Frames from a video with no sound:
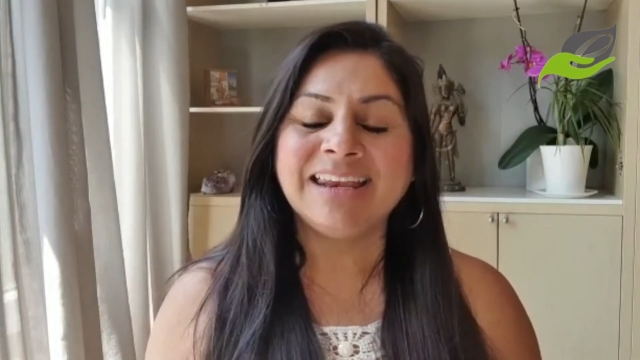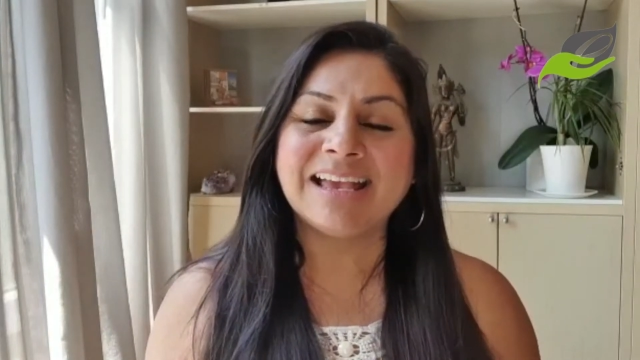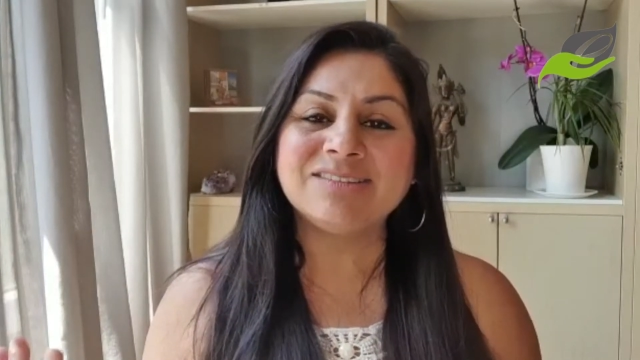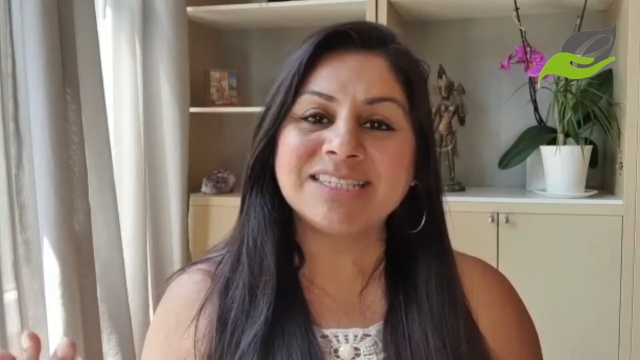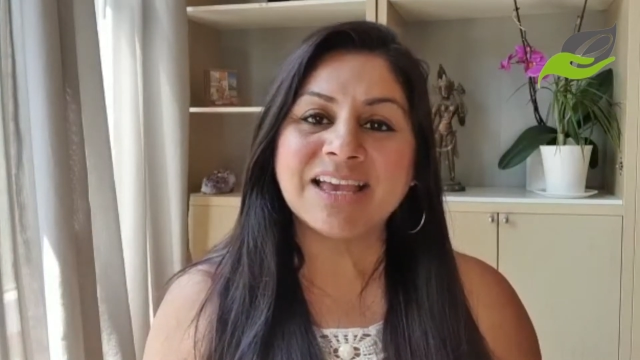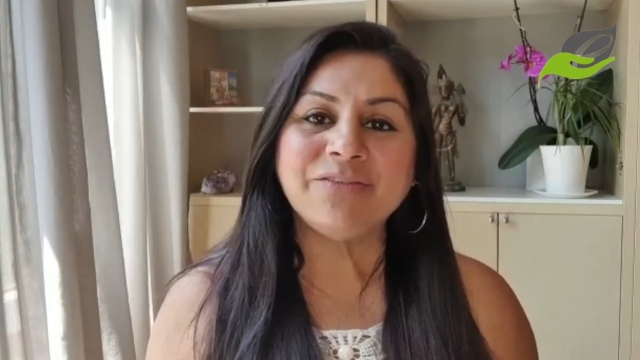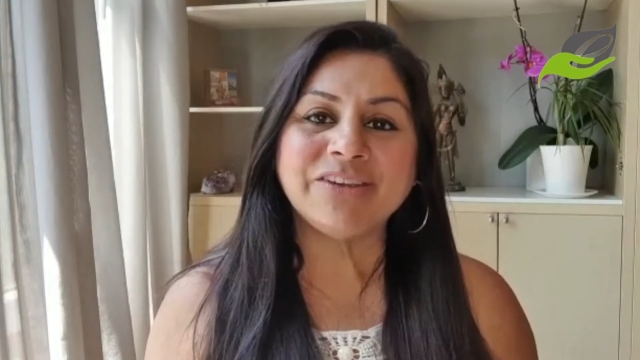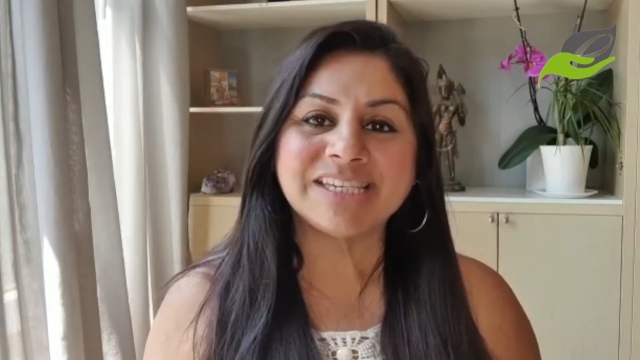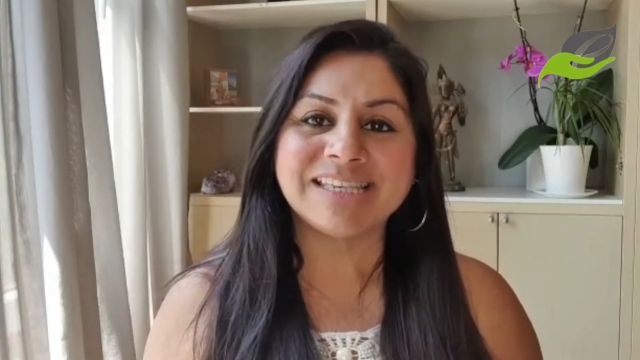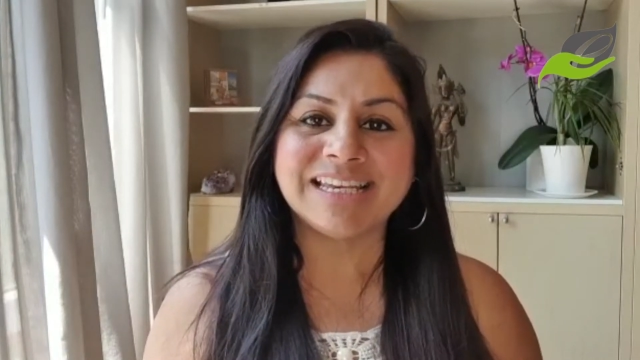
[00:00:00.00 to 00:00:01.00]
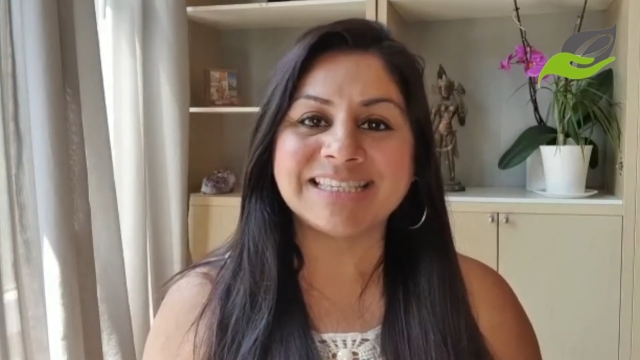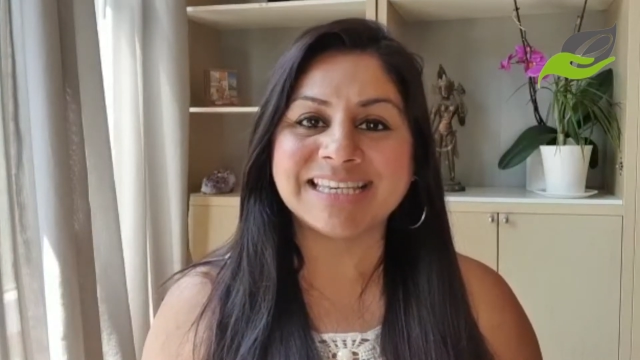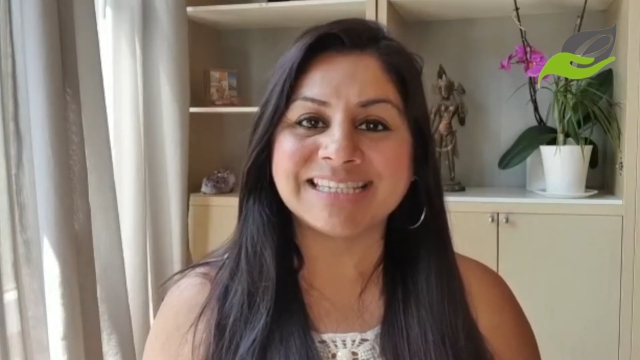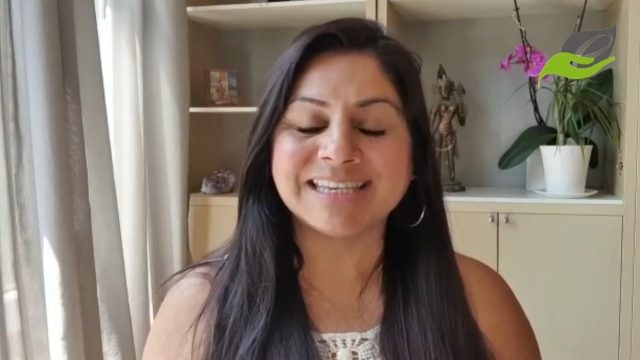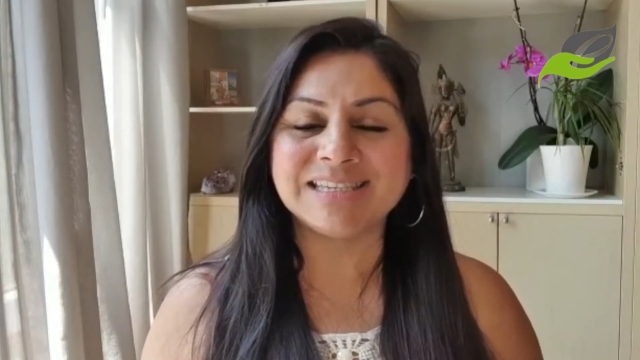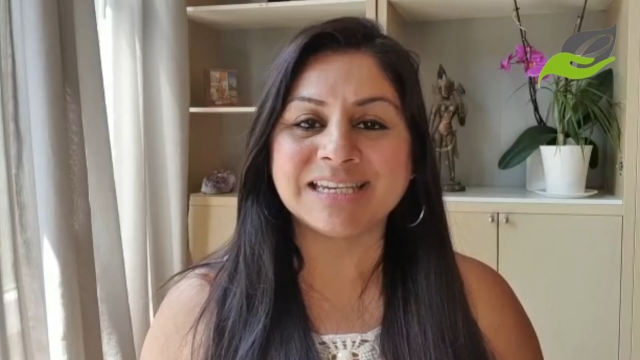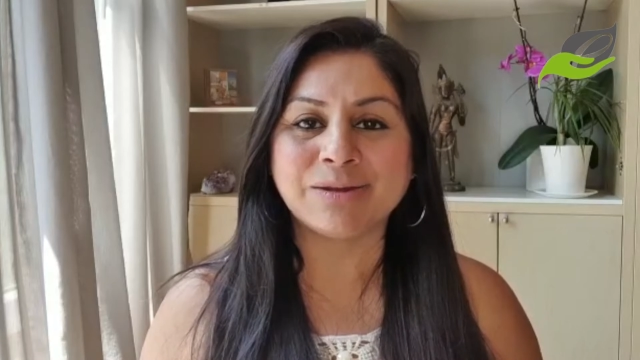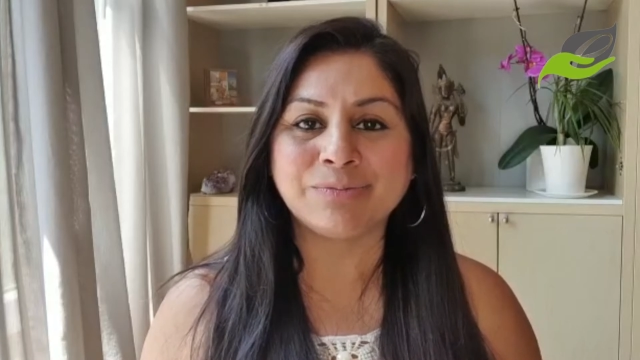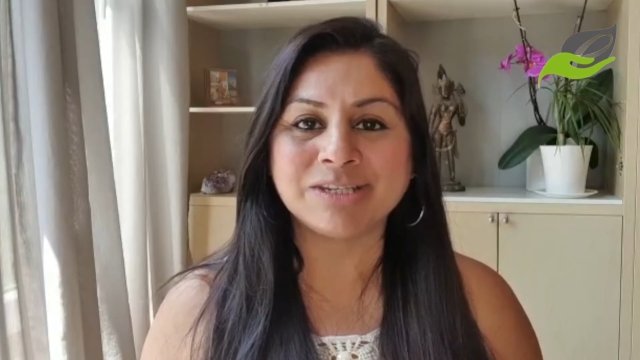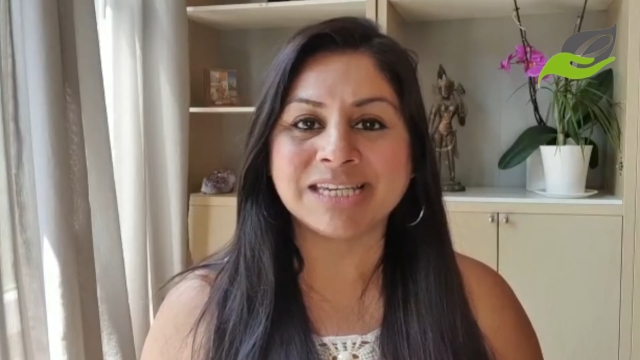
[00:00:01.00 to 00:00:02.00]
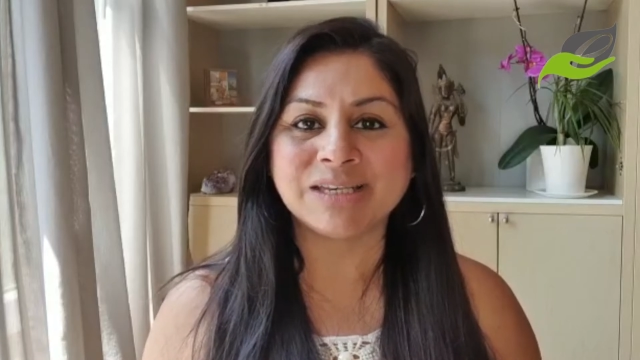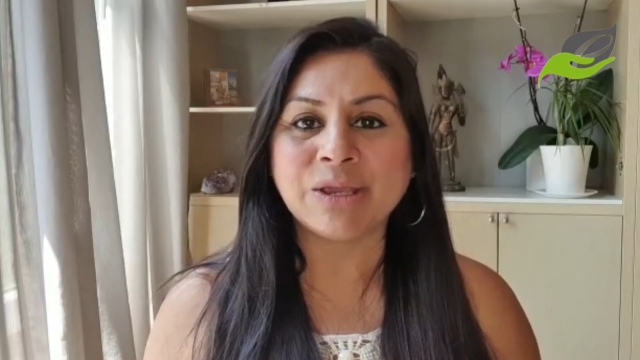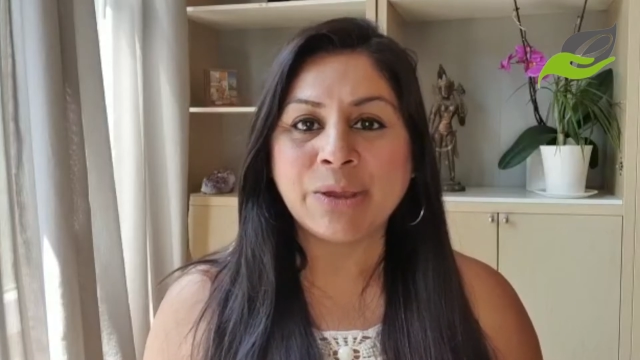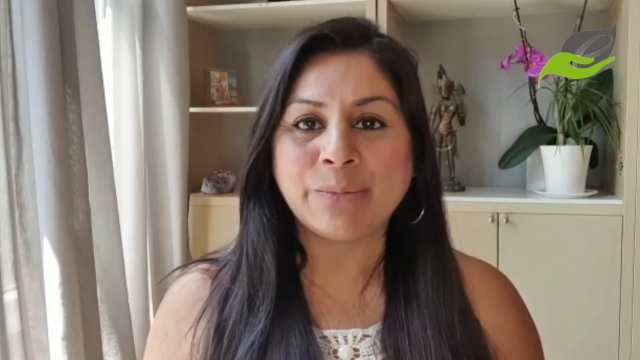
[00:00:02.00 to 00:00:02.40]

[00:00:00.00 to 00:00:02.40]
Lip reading: Now, selfishness is interpreted